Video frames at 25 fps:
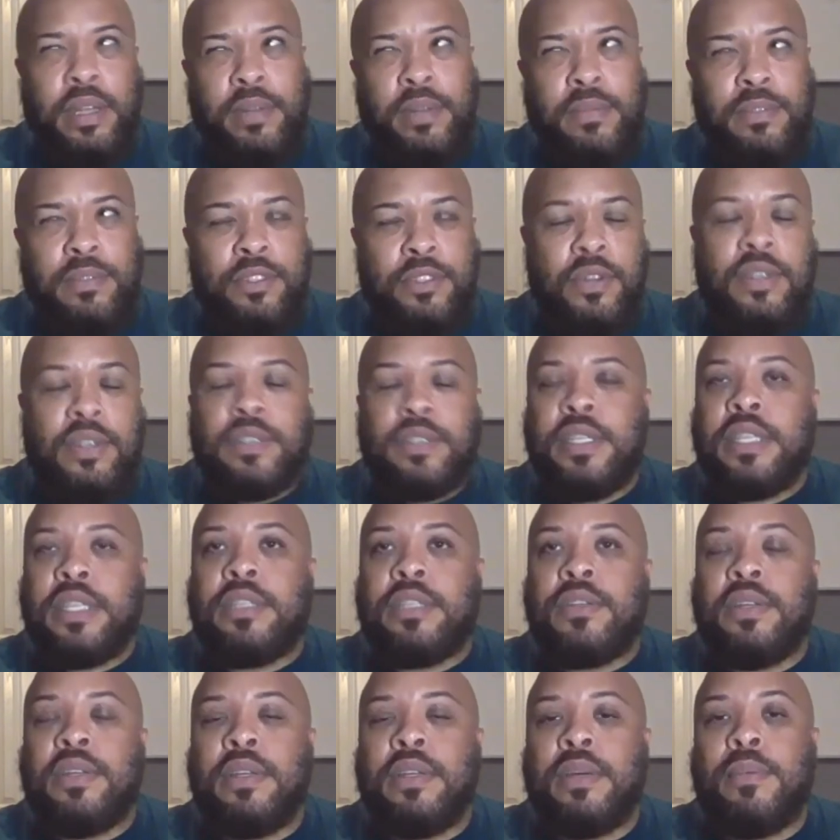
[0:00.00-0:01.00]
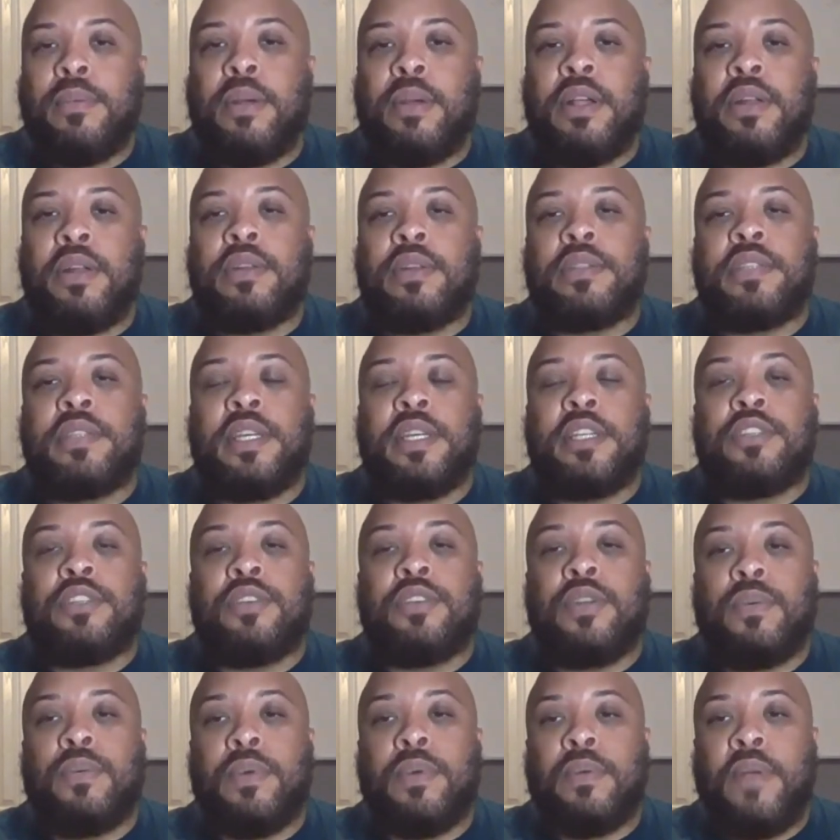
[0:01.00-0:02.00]
Yeah, Georgia six unit. I'm working on a
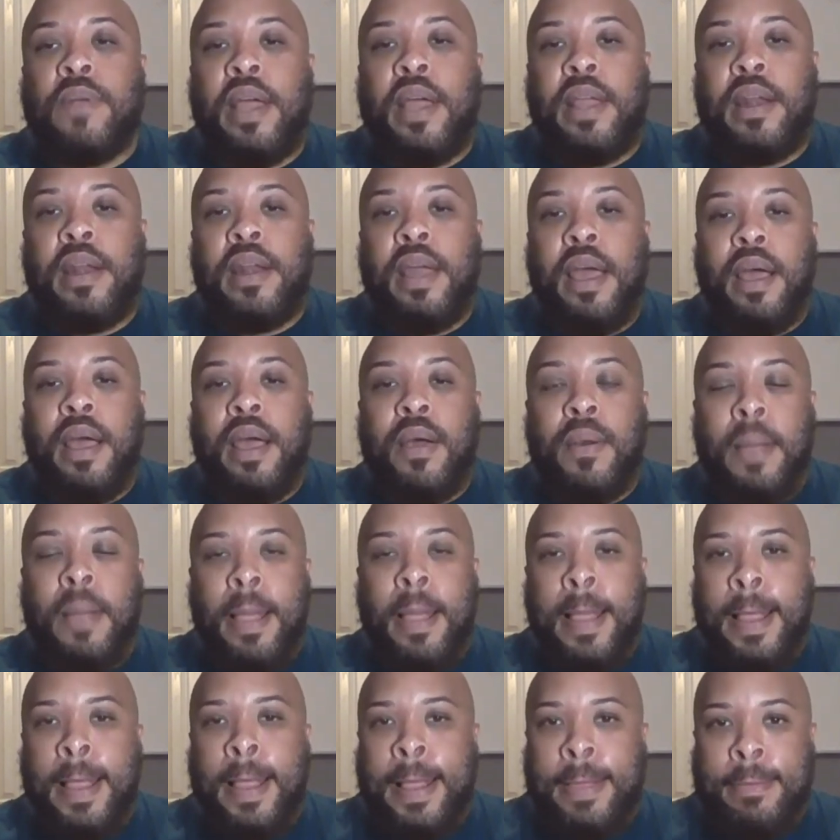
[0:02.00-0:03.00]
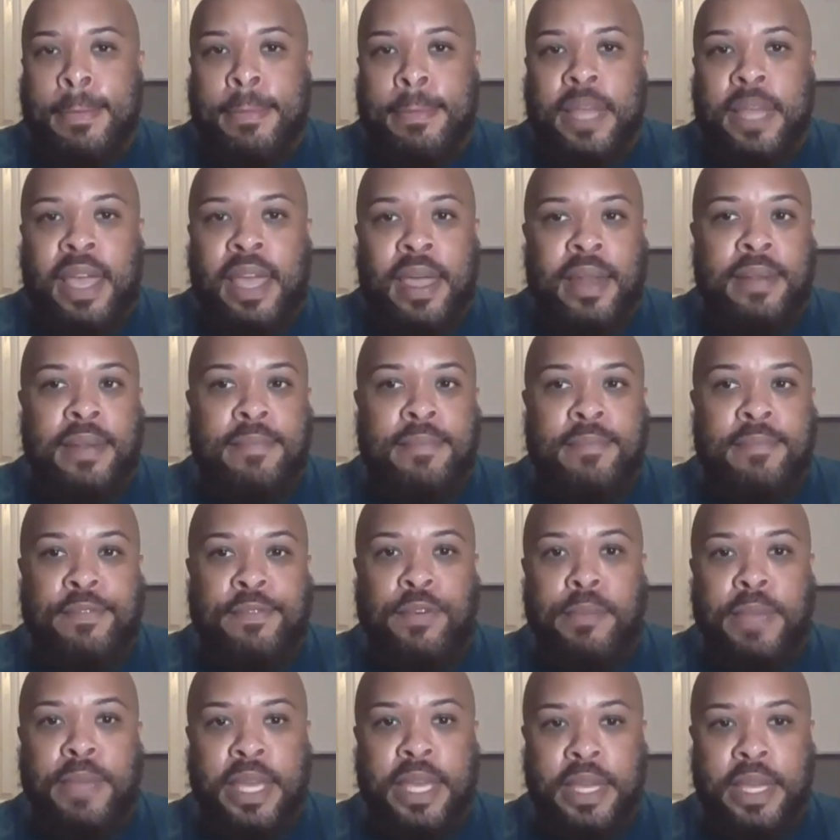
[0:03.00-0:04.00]
six unit one right now.
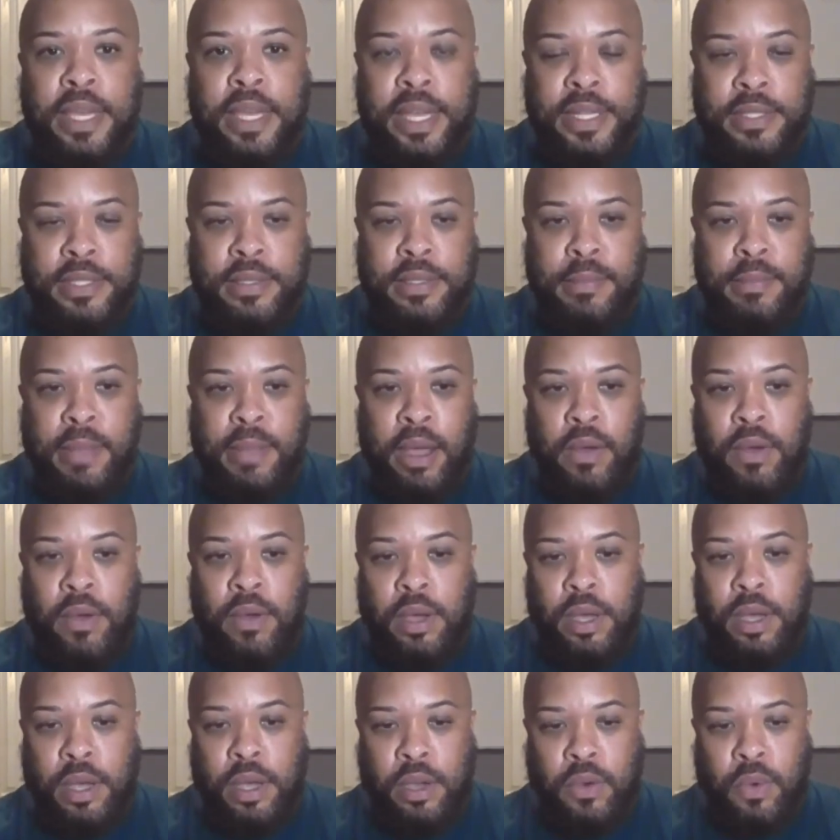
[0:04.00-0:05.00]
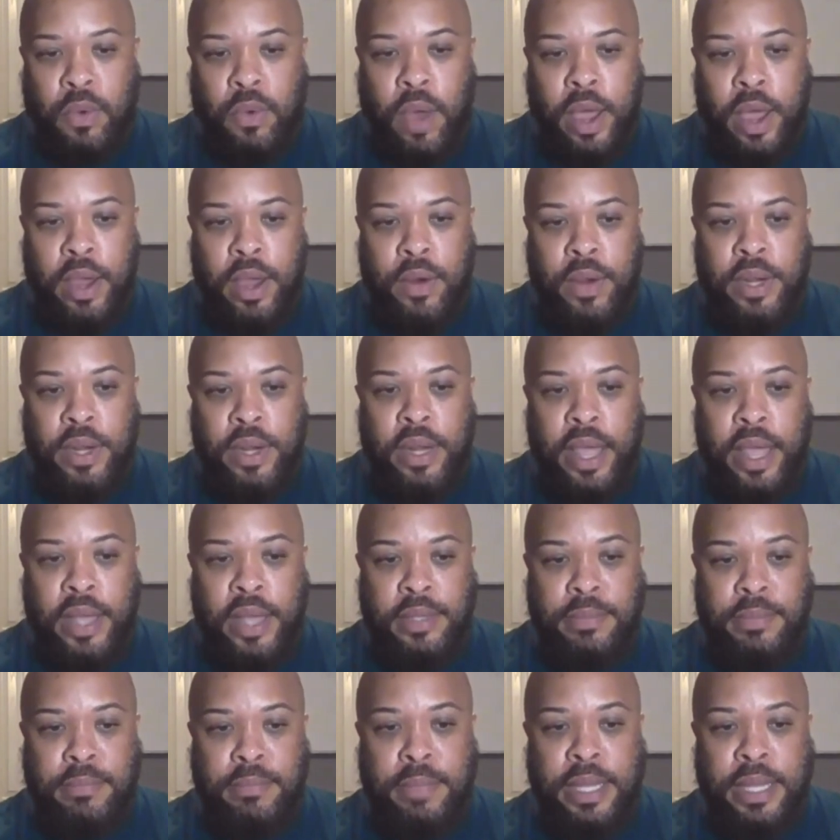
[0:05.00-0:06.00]
And for me, it's about acquiring
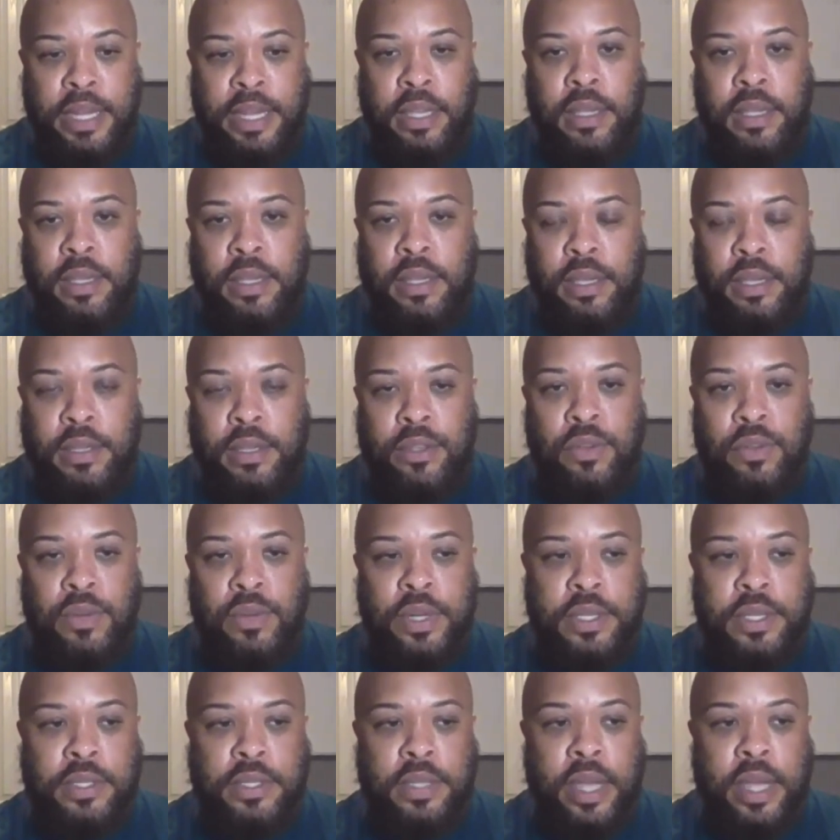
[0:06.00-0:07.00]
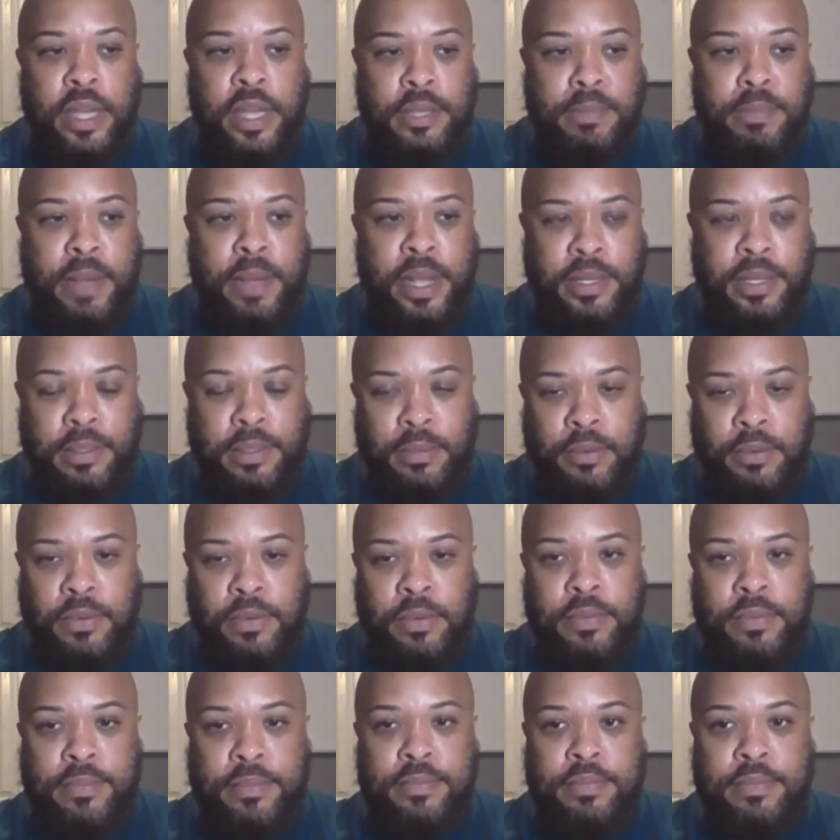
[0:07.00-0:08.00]
as many units as
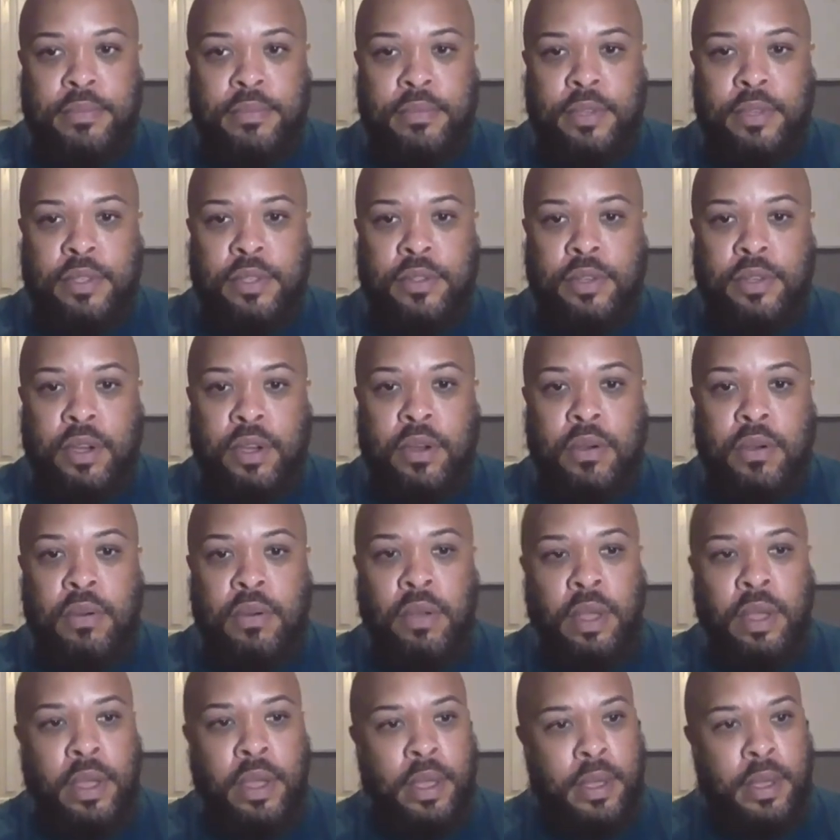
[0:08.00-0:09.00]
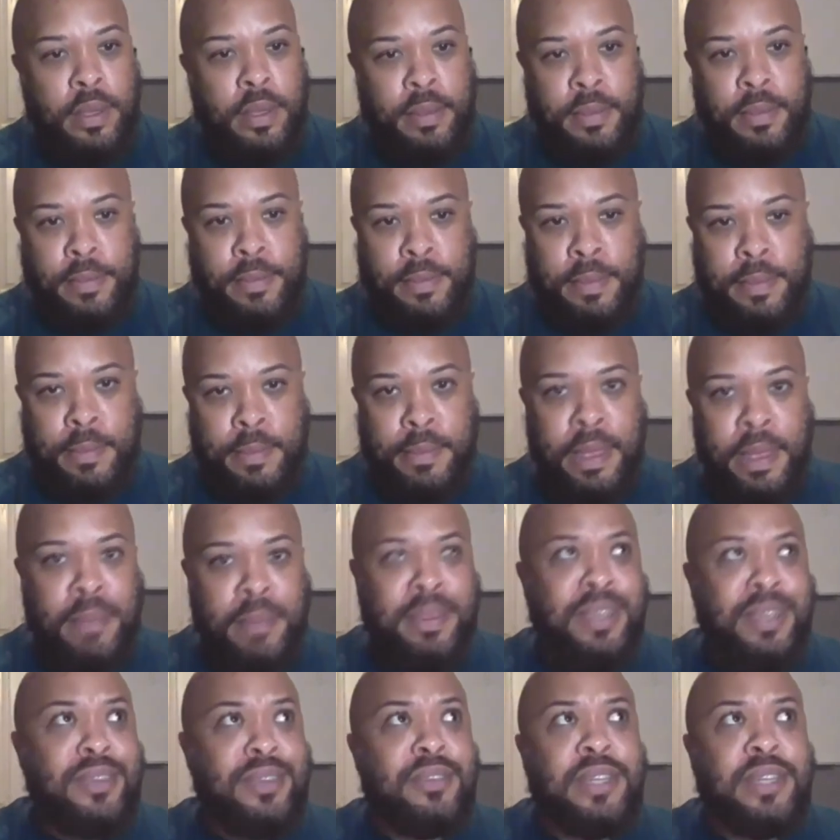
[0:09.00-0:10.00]
possible. Right. So
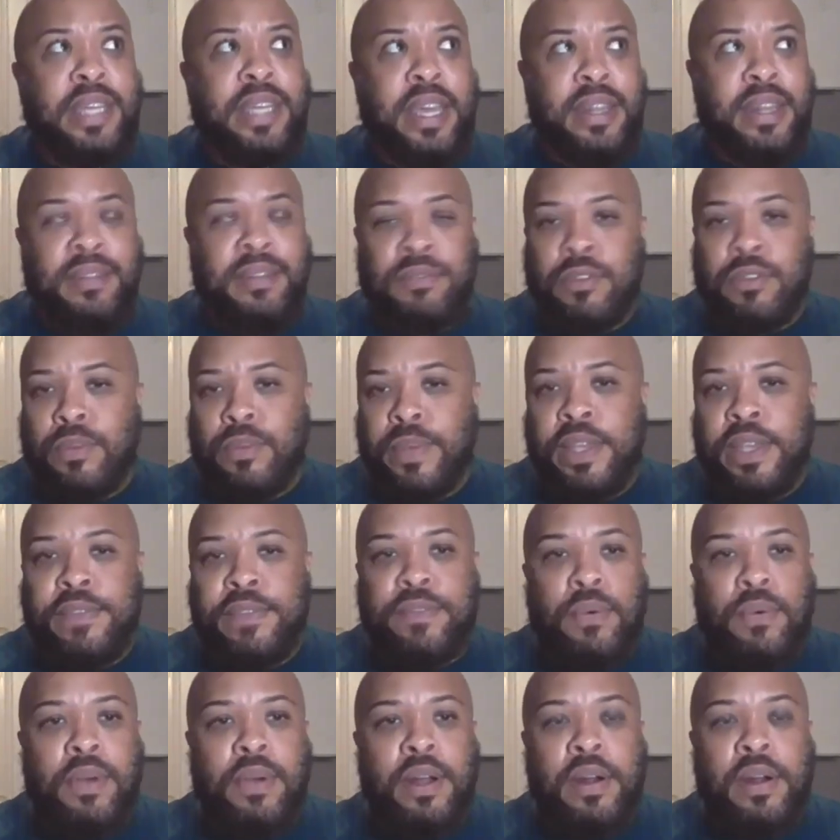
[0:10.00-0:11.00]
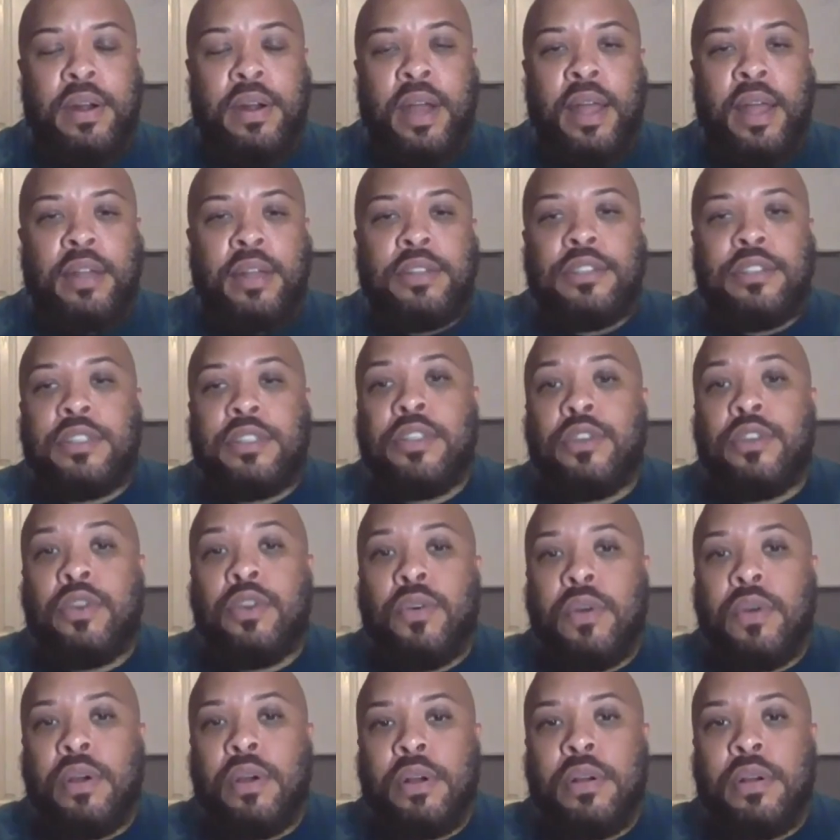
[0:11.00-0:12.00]
maybe you're getting three, four hundred dollars
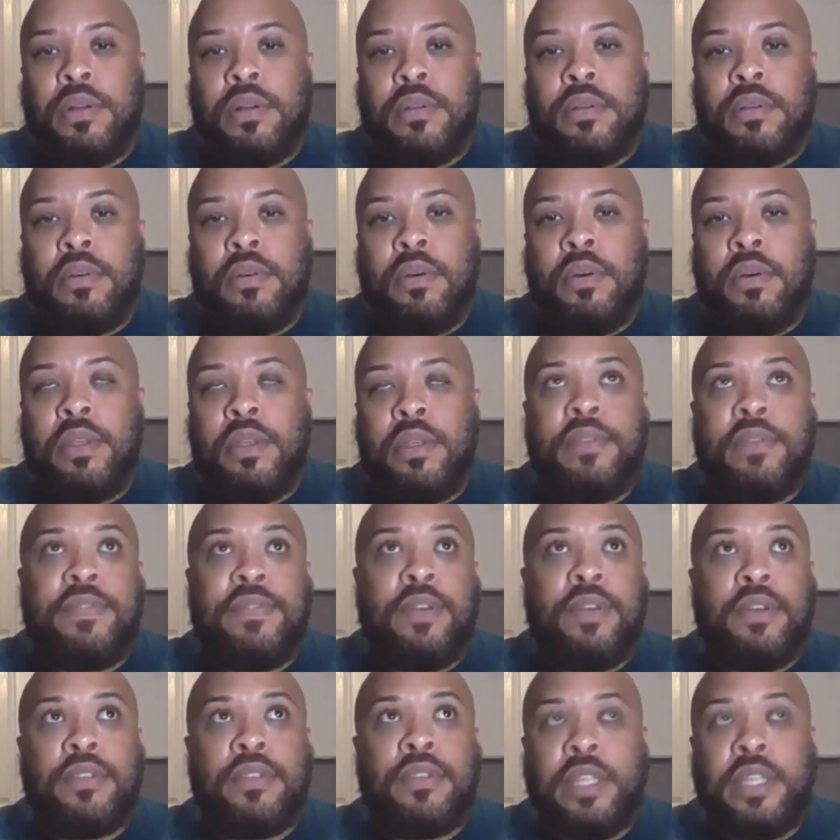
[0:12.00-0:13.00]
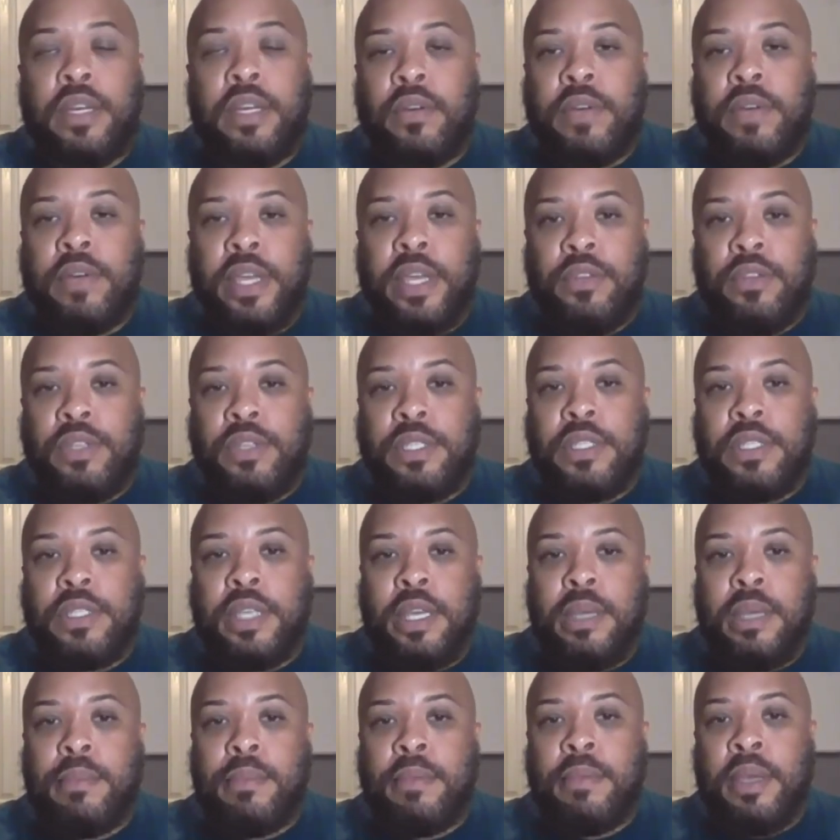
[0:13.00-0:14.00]
a door on your first deal, and you
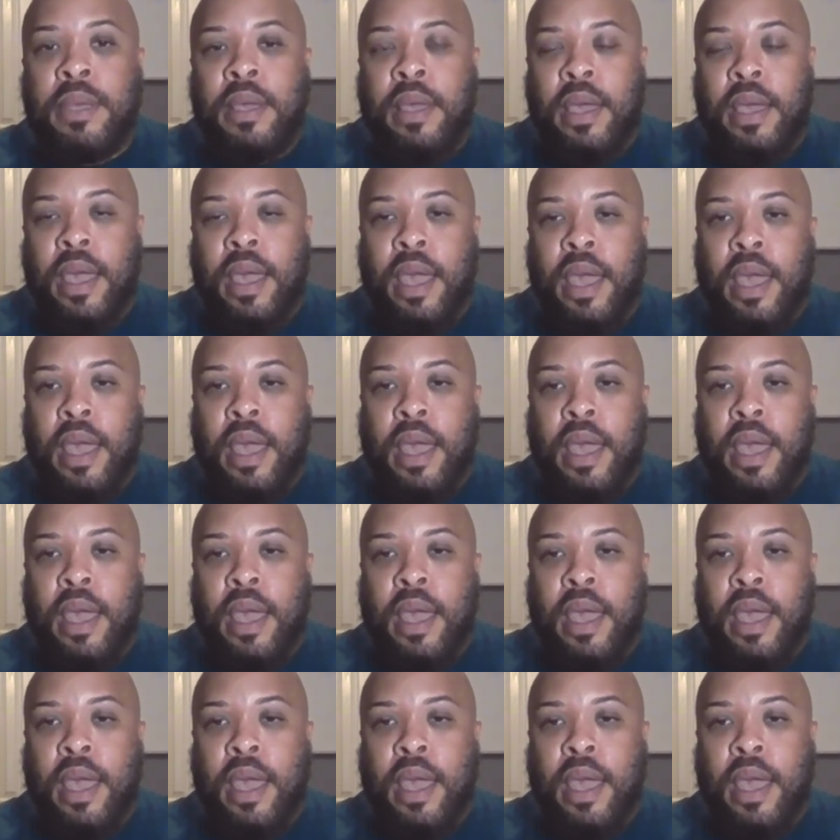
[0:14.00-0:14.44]
just keep